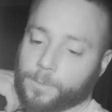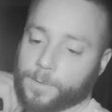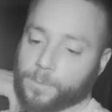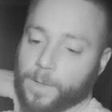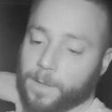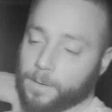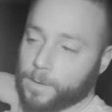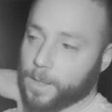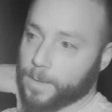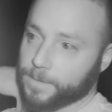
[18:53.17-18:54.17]
room as well
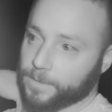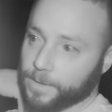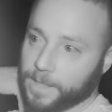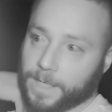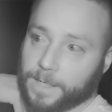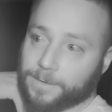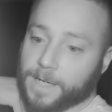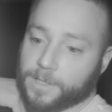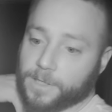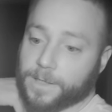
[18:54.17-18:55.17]
um, see if we can get any
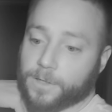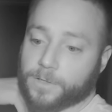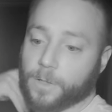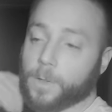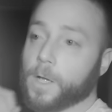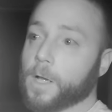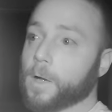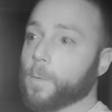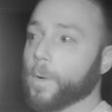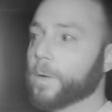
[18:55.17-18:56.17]
reaction in there so
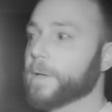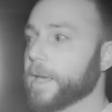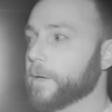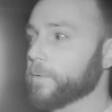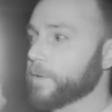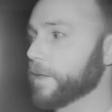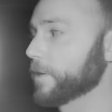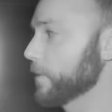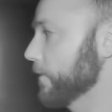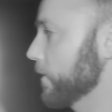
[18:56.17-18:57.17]
yeah. why don't we head over
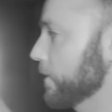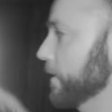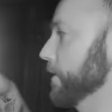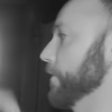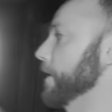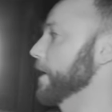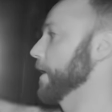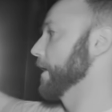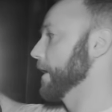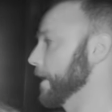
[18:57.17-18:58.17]
this way first and see if we can
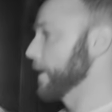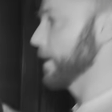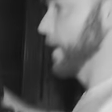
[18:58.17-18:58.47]
kind of get